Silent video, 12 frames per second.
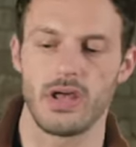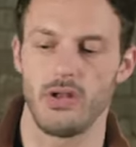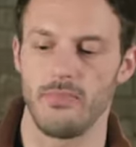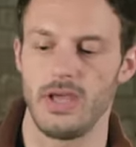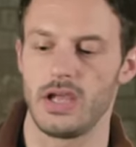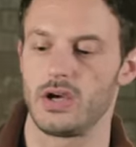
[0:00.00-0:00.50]

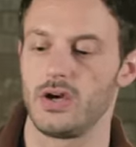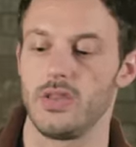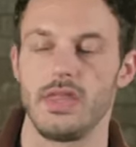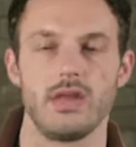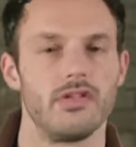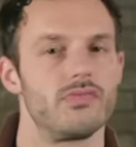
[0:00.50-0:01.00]
pedal
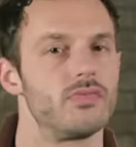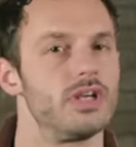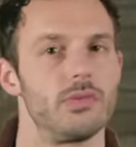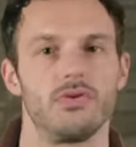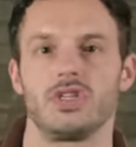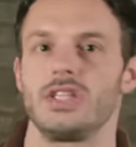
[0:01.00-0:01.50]
maker that is
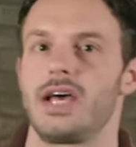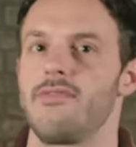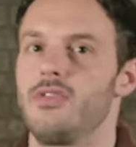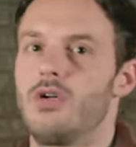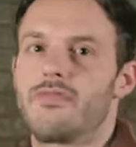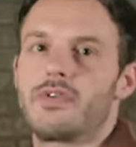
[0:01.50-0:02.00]
really pushing the
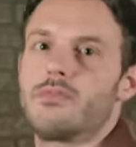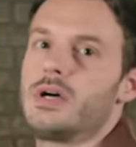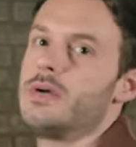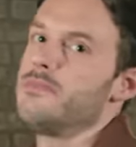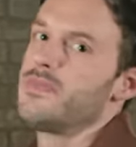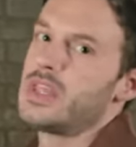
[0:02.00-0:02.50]
envelope from
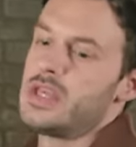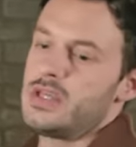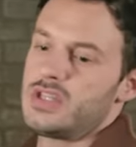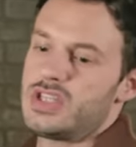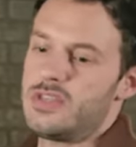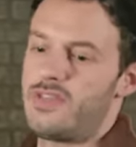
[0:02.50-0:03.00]
a
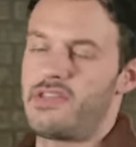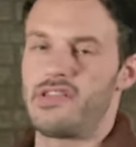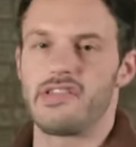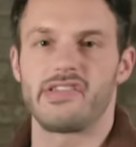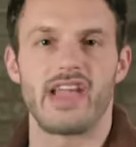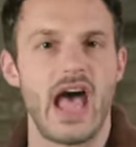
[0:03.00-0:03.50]

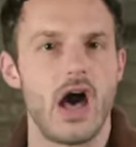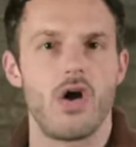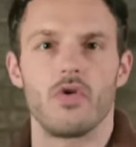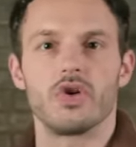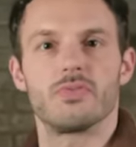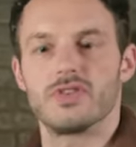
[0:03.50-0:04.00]
synthesis
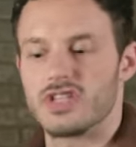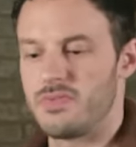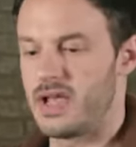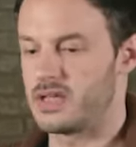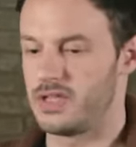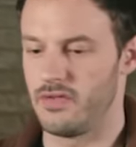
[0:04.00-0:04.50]
sound
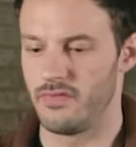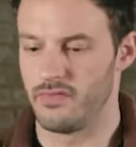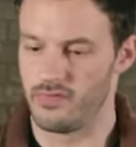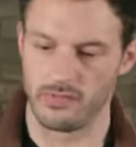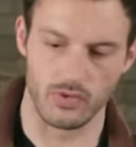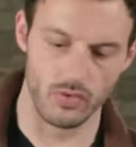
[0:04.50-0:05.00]

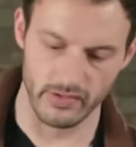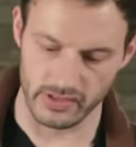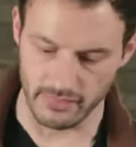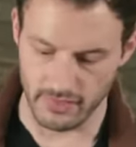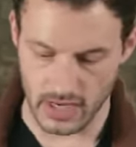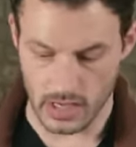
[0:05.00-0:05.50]
perspective. Some cool
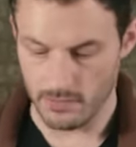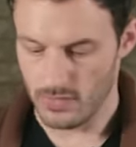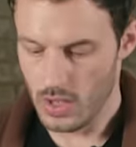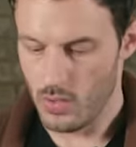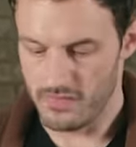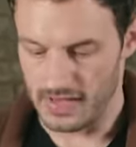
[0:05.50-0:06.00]
stuff there.
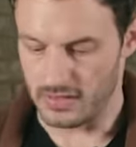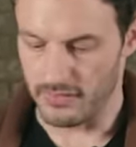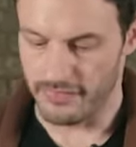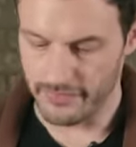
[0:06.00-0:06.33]
We've got the